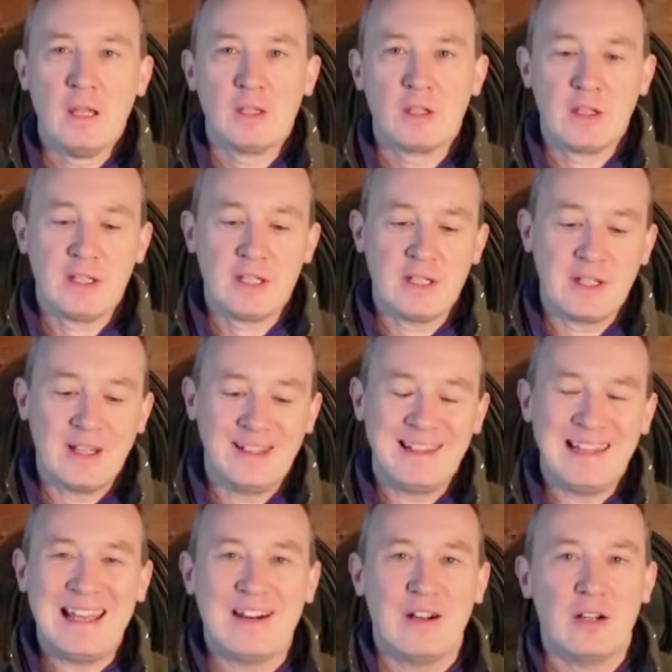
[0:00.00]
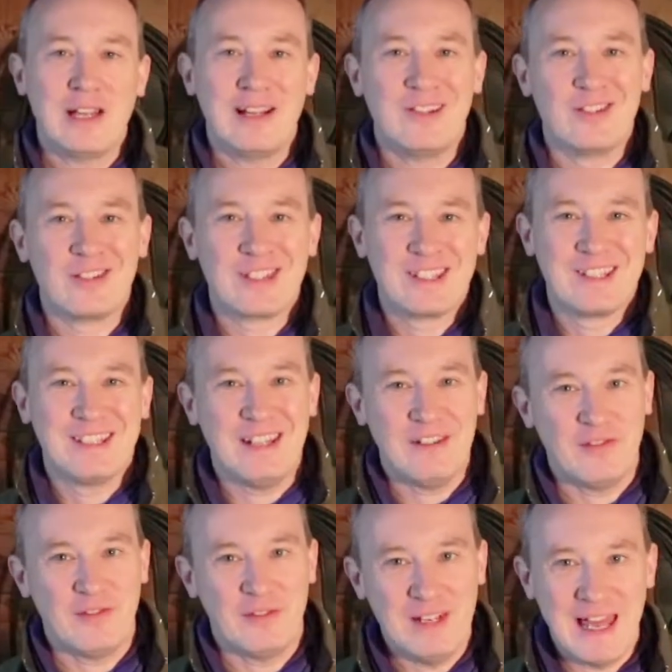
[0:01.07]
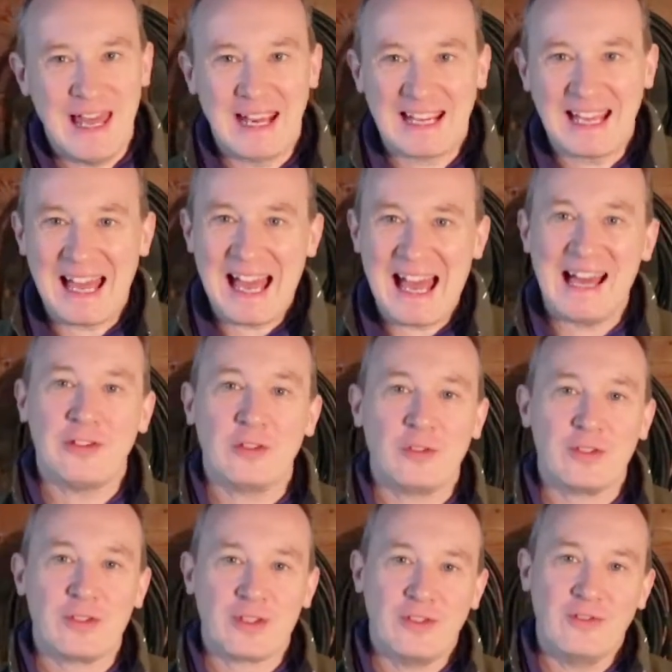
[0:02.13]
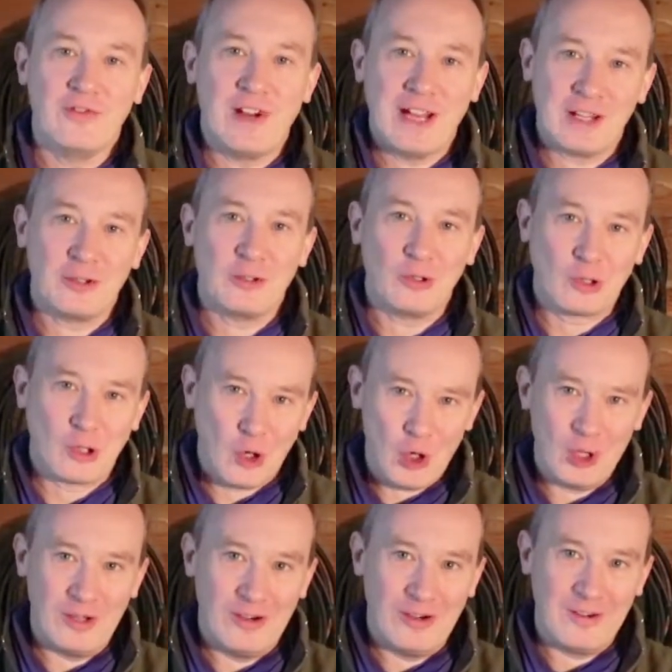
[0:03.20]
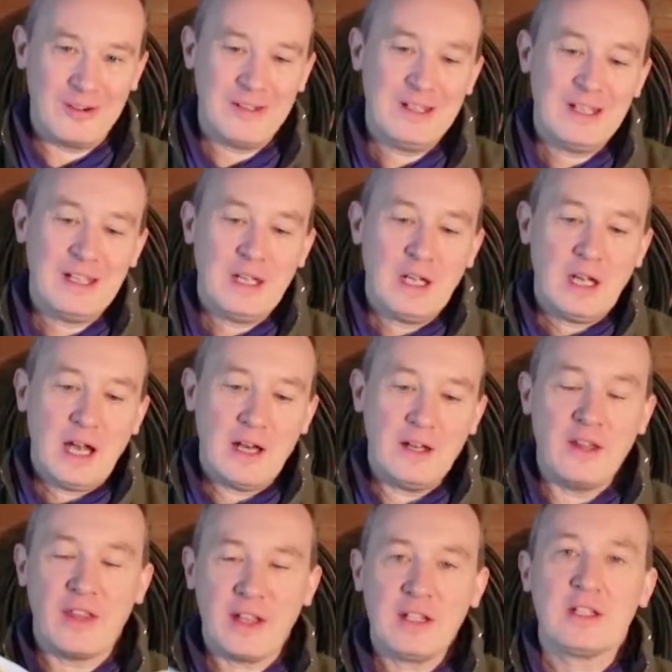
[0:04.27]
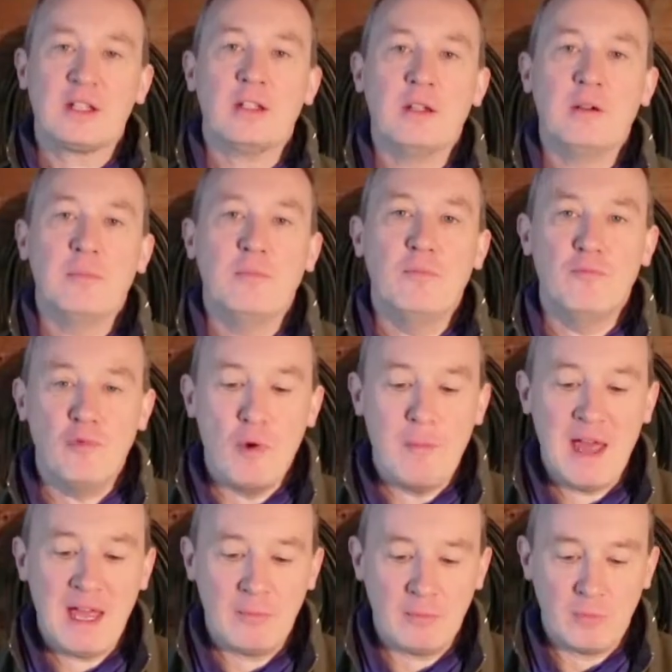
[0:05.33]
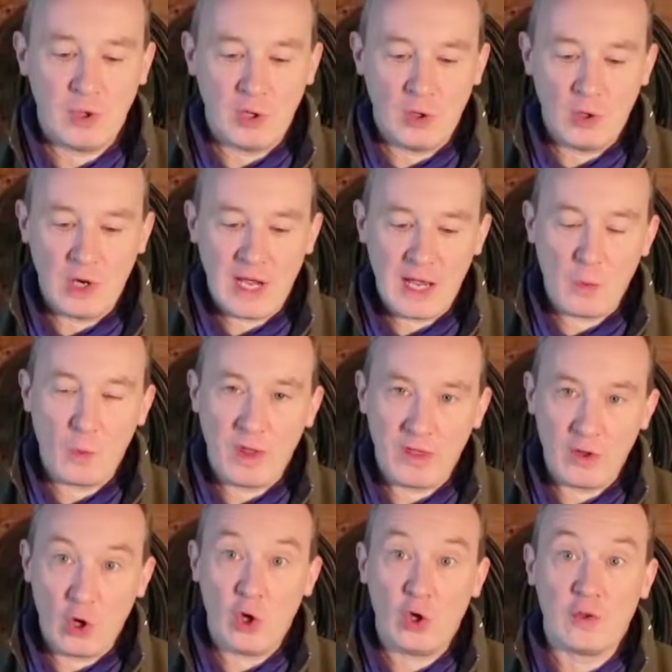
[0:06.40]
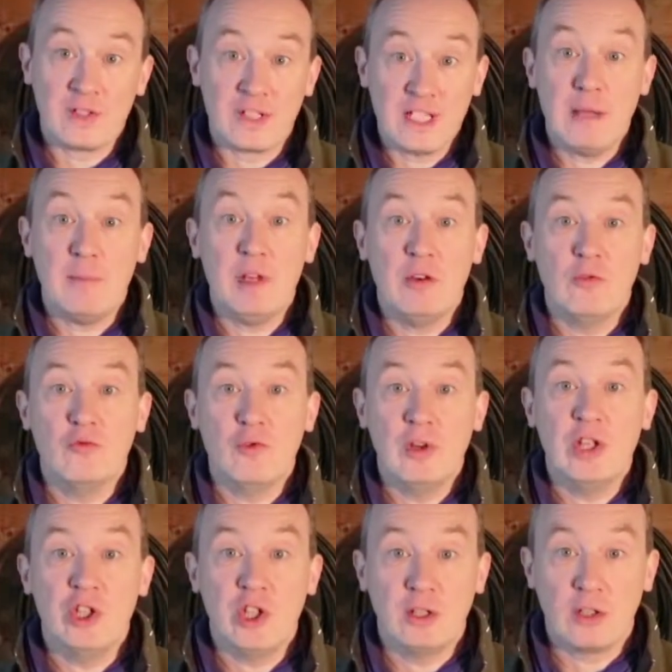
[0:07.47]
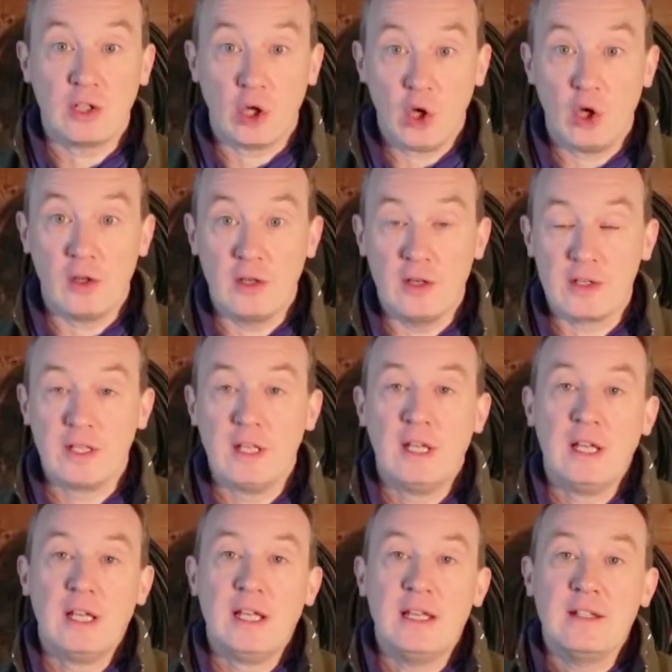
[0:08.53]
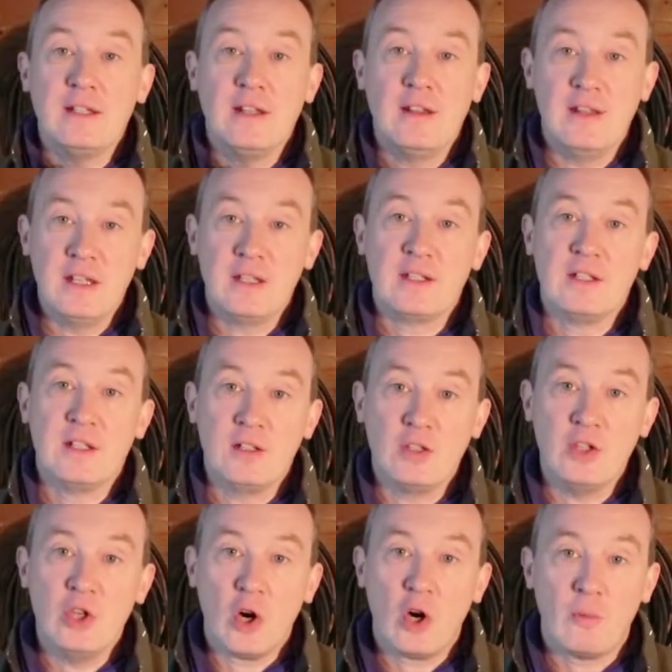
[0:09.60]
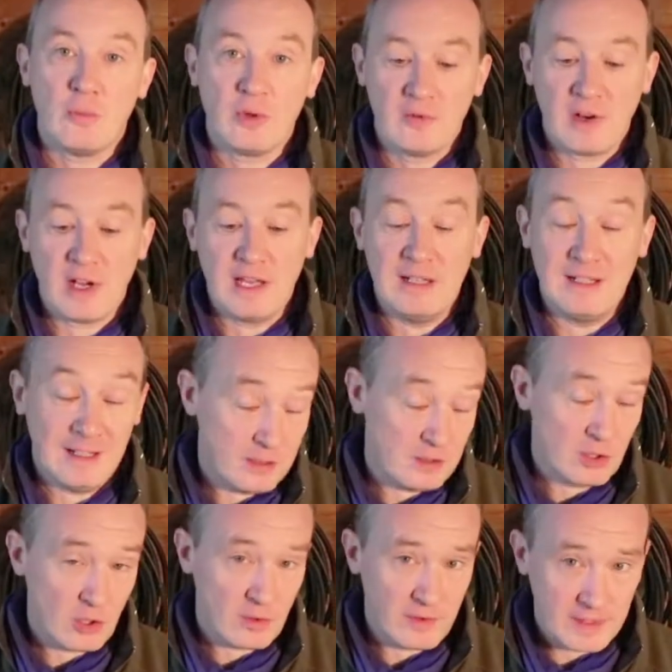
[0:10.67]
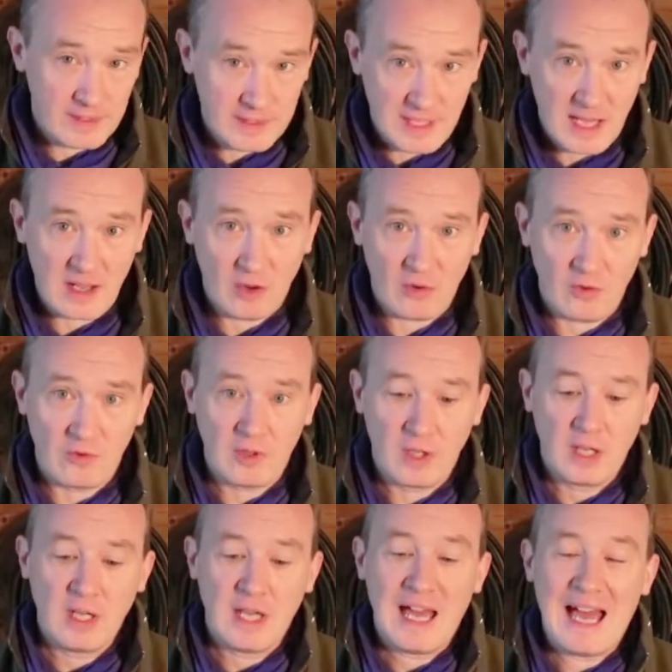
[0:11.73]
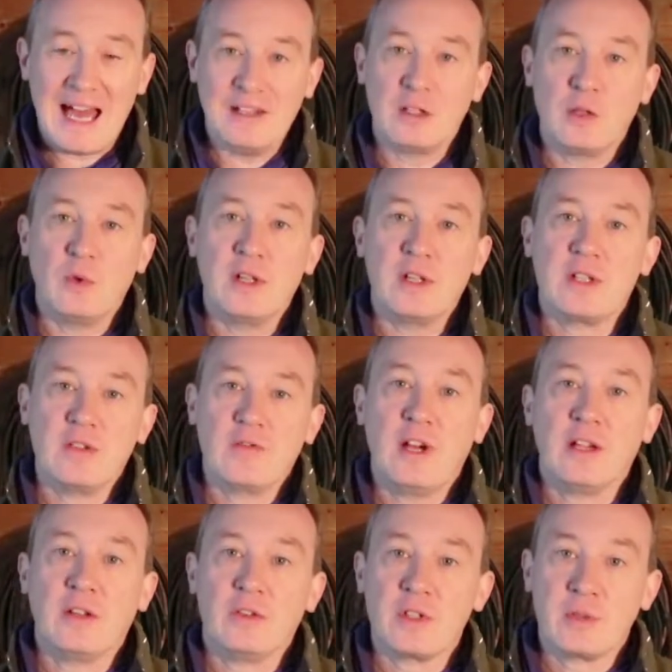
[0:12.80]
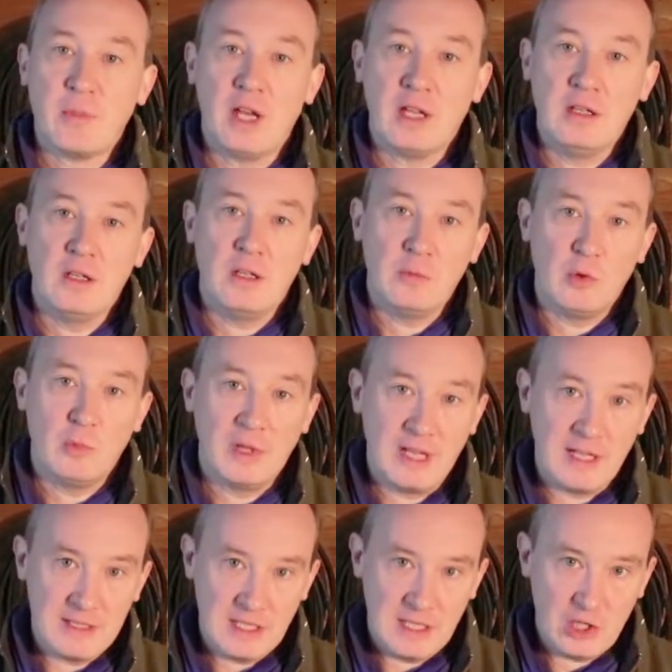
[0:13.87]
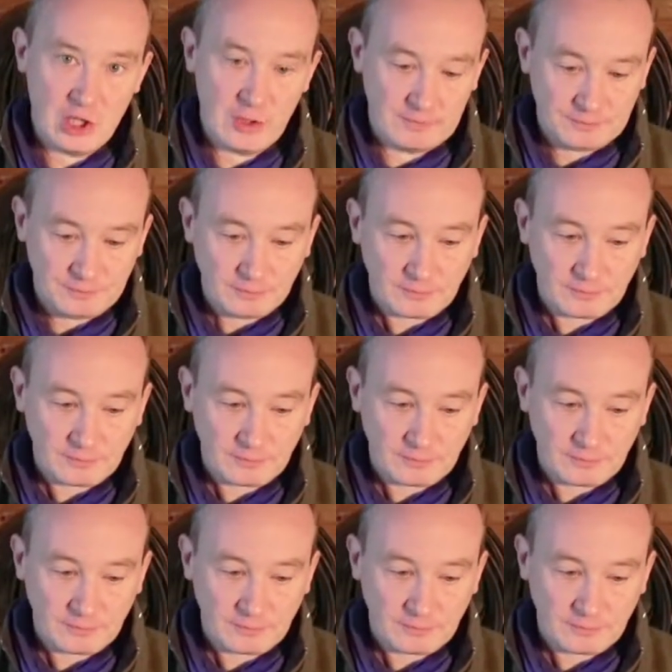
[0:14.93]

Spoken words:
So this is the Laerdal stiff neck adult cervical collar. And the thing to remember with all semi-rigid collars is that this does not provide in and of itself adequate cervical spine immobilization.